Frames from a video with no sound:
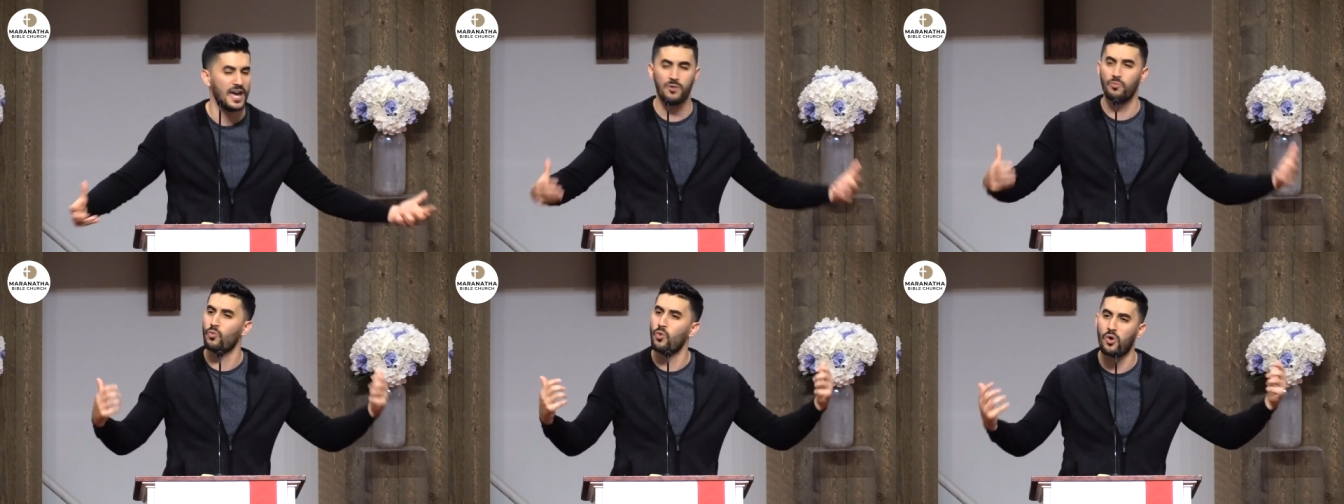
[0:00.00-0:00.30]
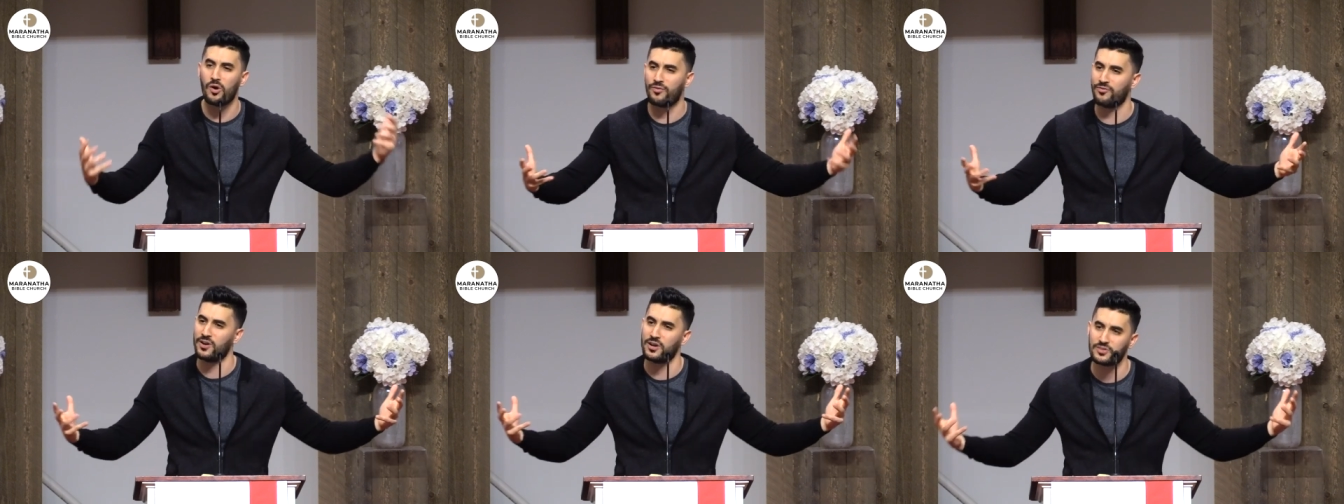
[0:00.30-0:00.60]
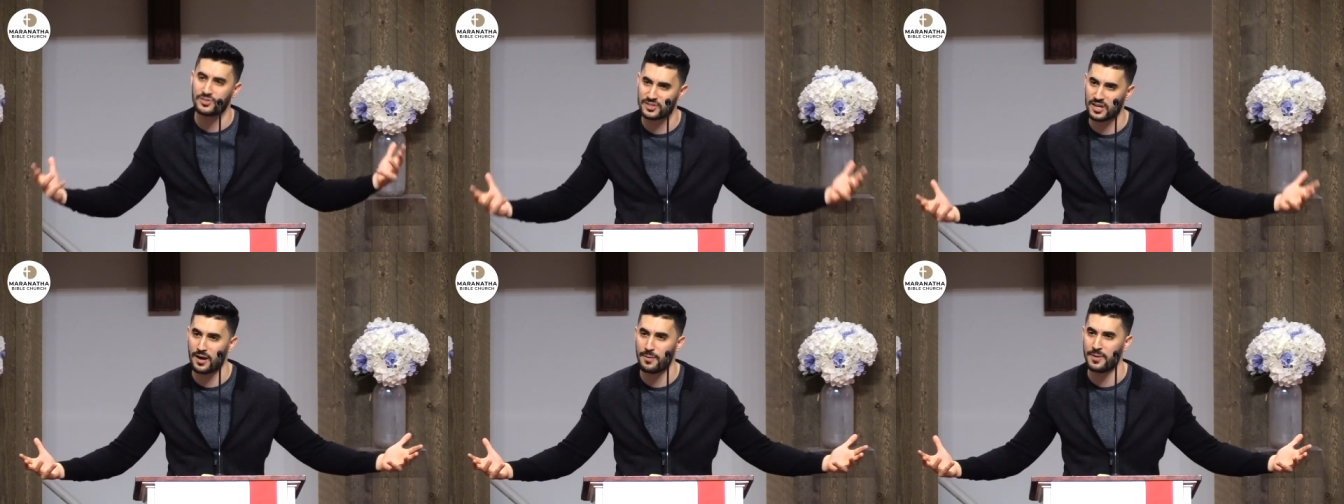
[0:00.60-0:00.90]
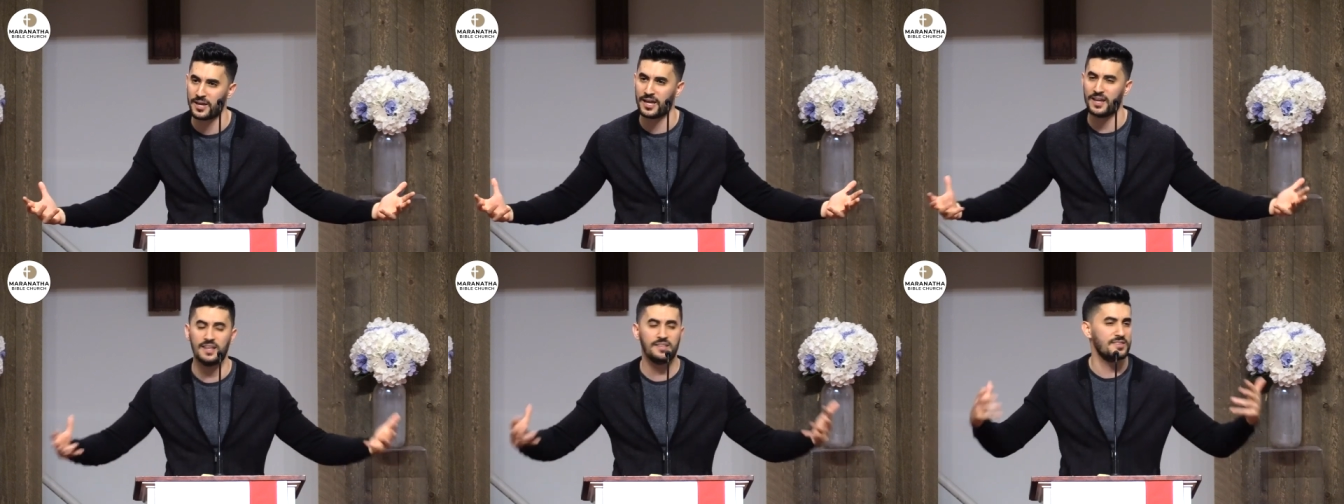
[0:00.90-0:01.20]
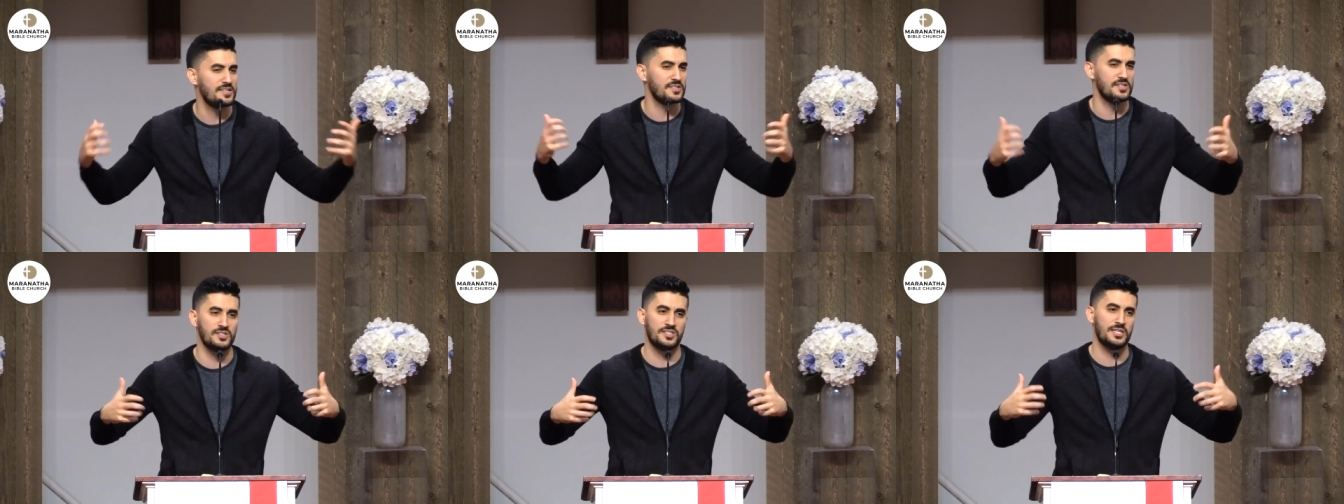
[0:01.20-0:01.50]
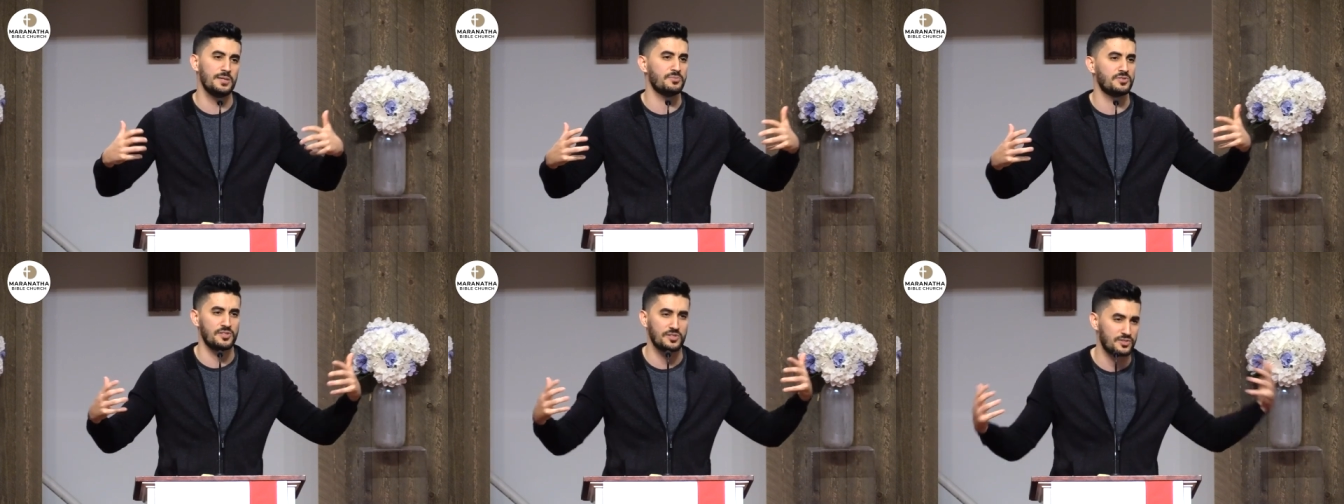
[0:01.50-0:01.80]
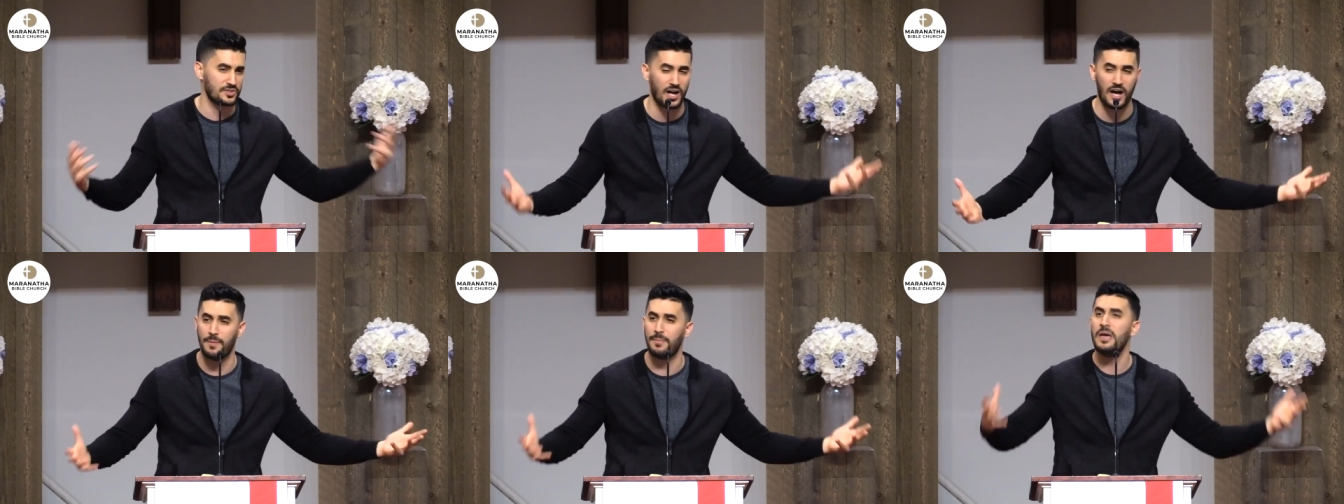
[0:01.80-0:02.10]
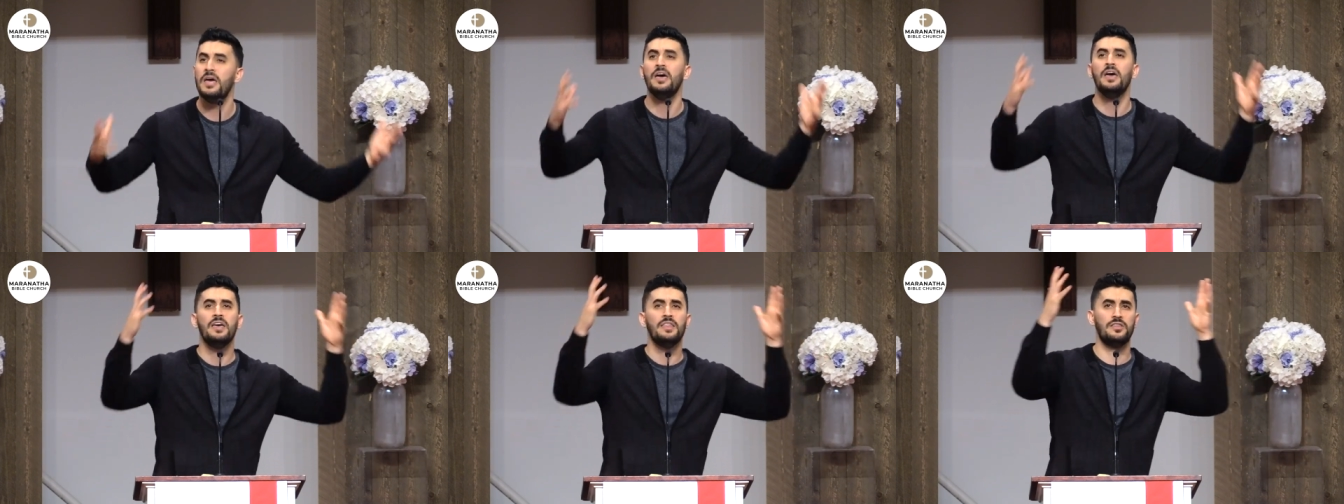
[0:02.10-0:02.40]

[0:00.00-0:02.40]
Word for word: and warfare is coming and it doesn't seem to stop?